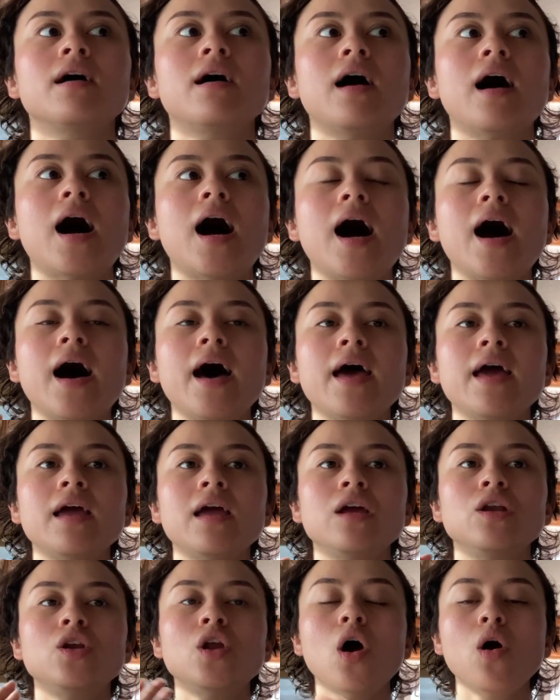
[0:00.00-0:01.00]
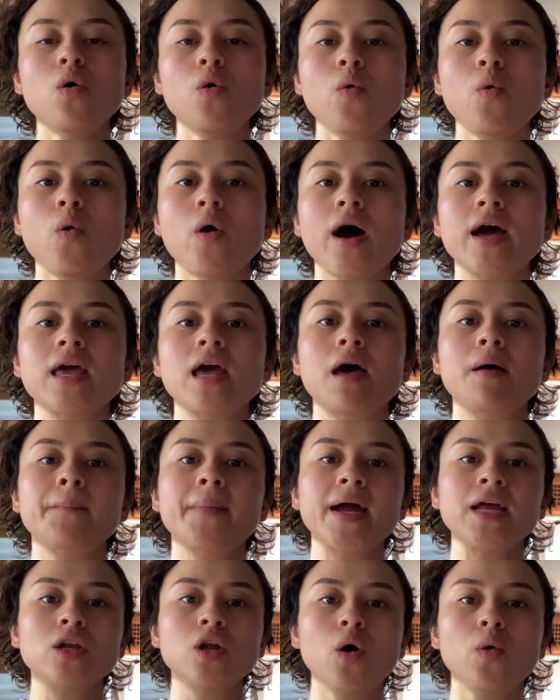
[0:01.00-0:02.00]
I know who I am,
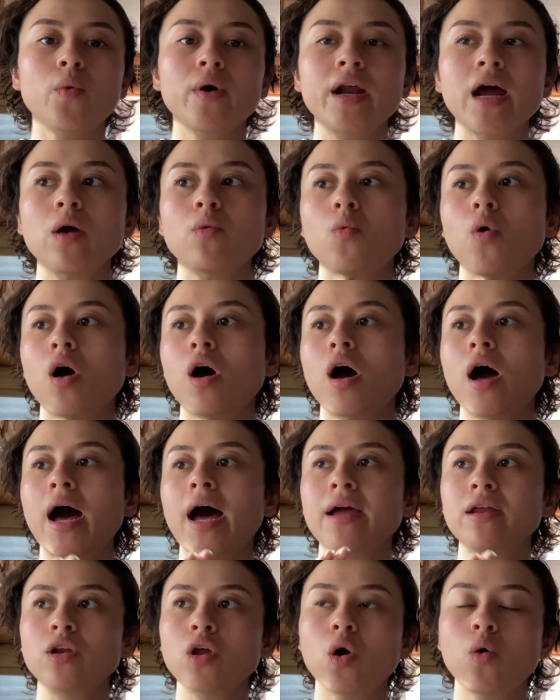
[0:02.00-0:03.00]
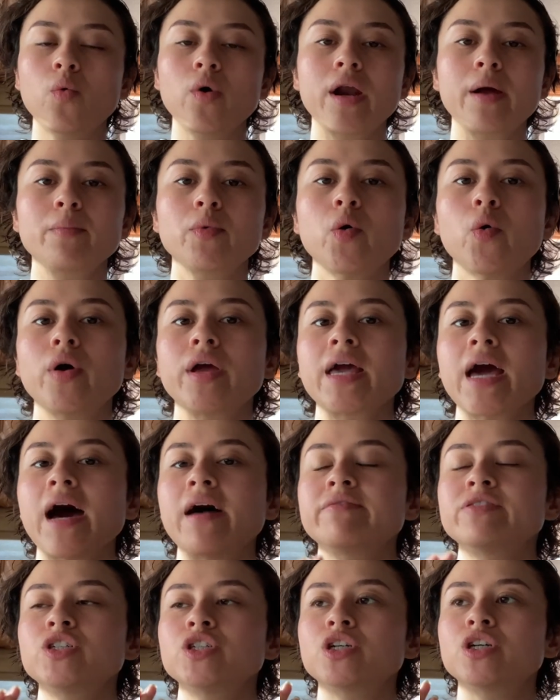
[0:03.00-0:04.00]
I know what I want, I know what I'm going
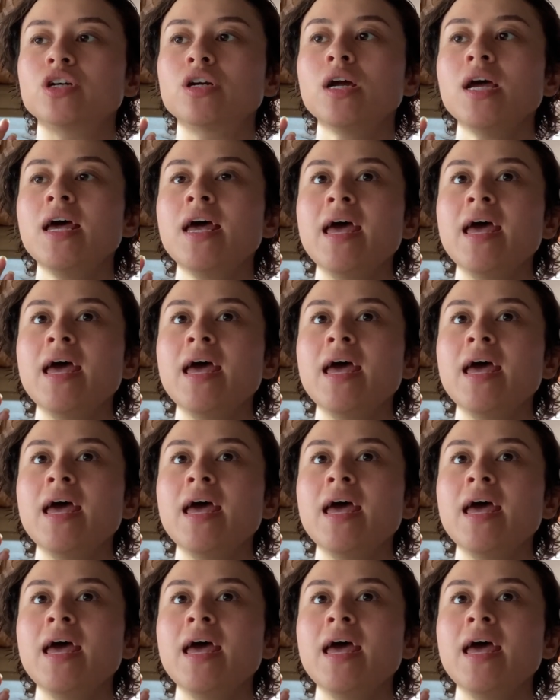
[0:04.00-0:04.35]
after,